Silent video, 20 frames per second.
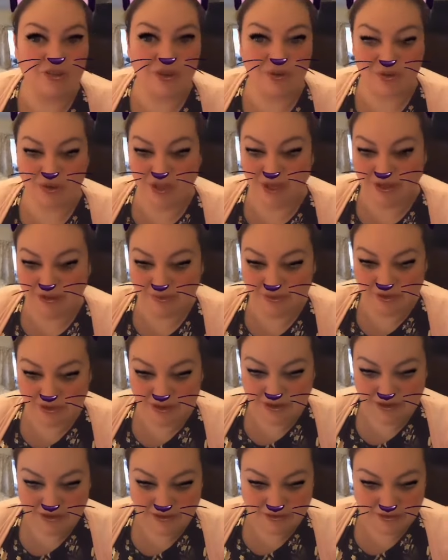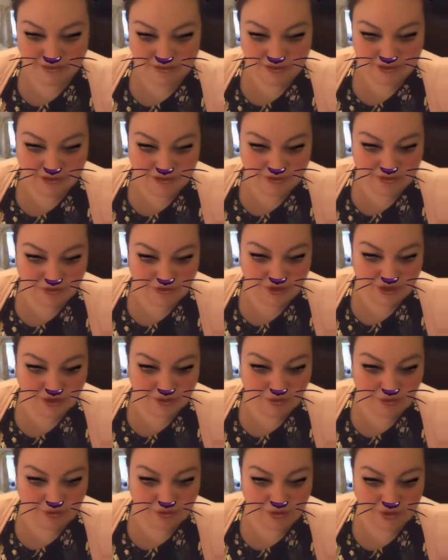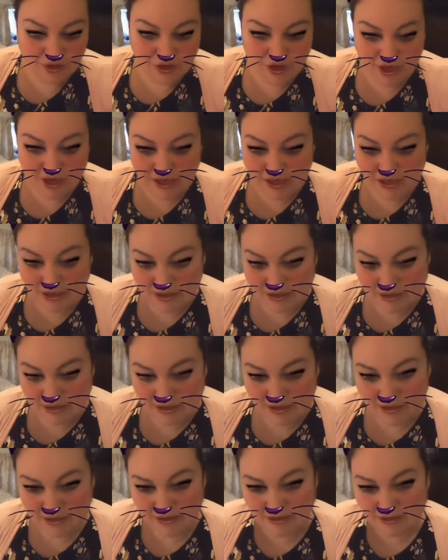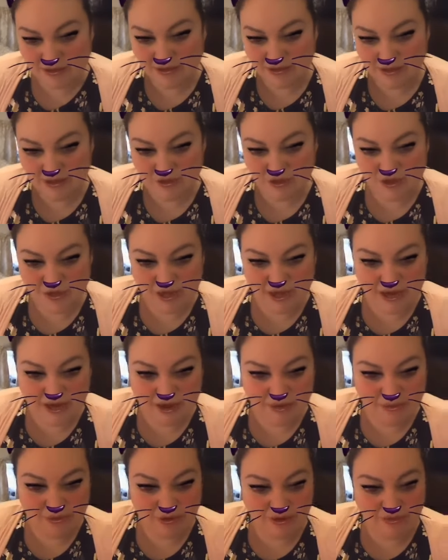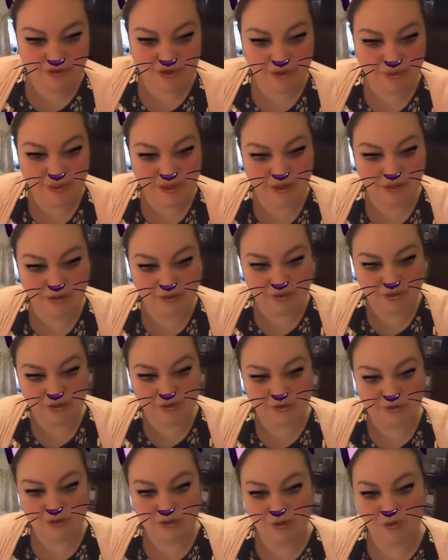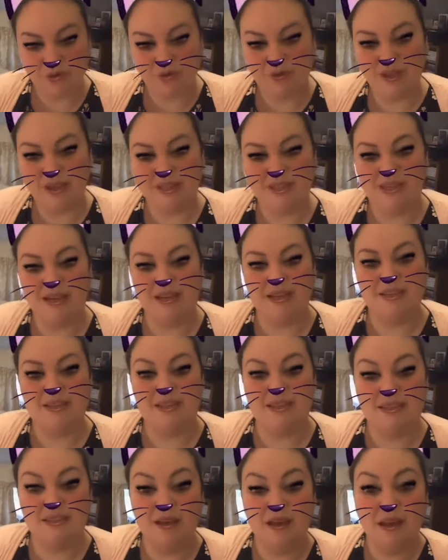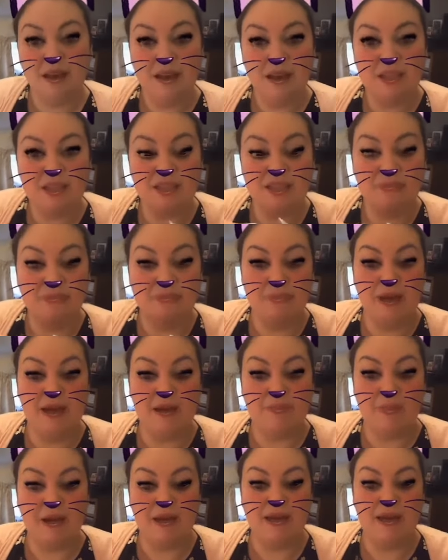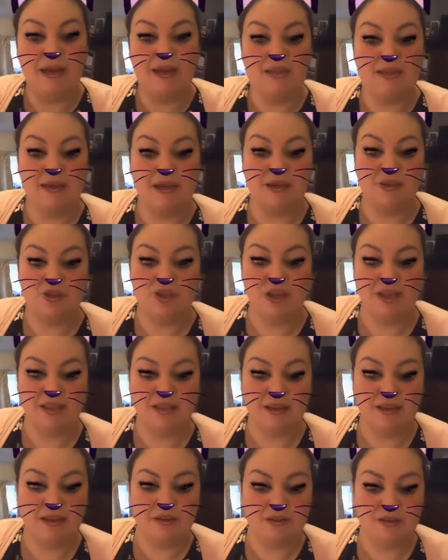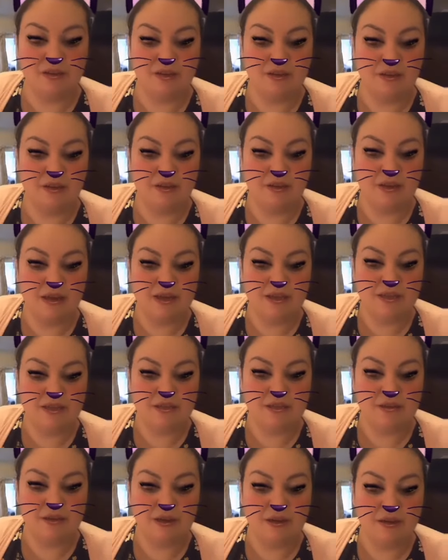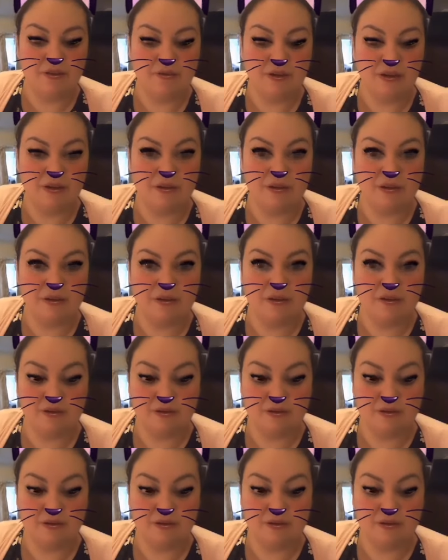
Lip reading: show you that. Don't know how long the chain is. I'll just get it out and have a quick look. Oh, that's nice. It's made by a lady. I'll share the link to you later so you can have a look.